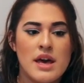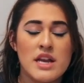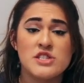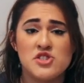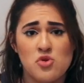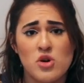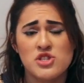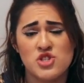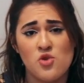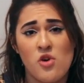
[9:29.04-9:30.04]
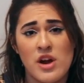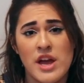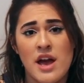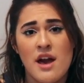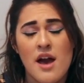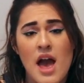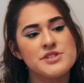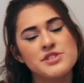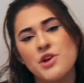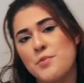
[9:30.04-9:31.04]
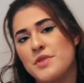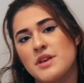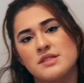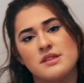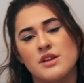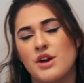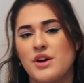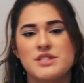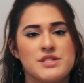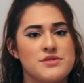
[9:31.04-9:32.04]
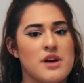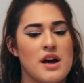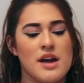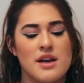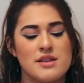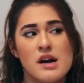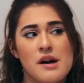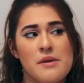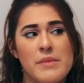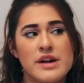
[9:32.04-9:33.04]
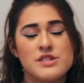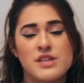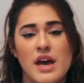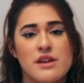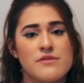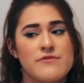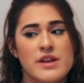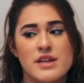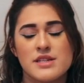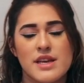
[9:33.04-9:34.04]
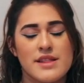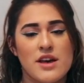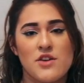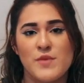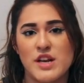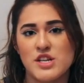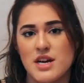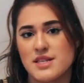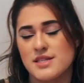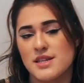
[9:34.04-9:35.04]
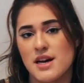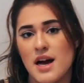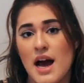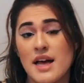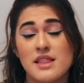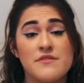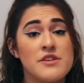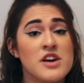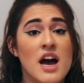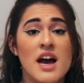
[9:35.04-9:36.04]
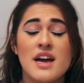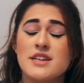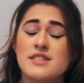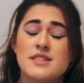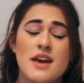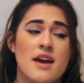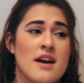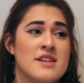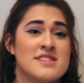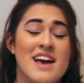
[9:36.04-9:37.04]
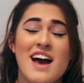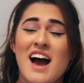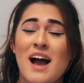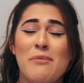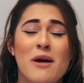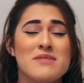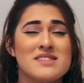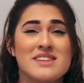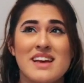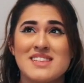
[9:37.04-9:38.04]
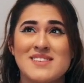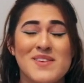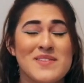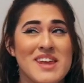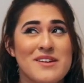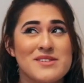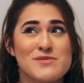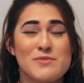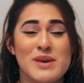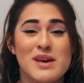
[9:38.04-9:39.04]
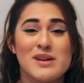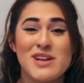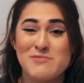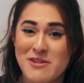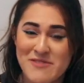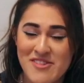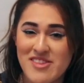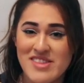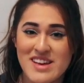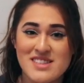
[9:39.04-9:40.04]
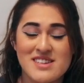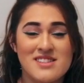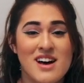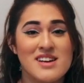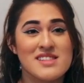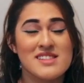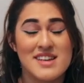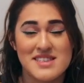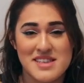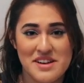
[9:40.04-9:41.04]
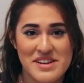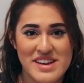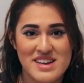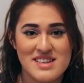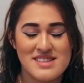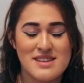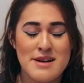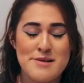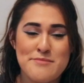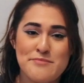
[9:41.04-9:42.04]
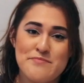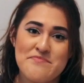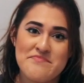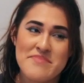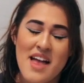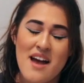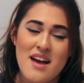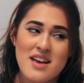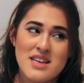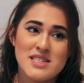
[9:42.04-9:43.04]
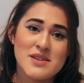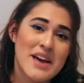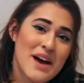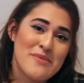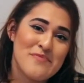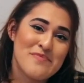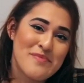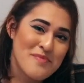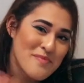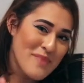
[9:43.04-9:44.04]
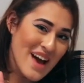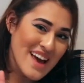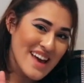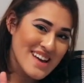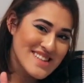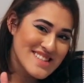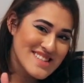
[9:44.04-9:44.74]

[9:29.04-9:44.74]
It is your story. So I just hope that this encourages you guys. I just kind of needed to get that off my chest. I love you guys, and I promise the next few videos will be a lot more fun than this, a lot less serious. So yeah, bye.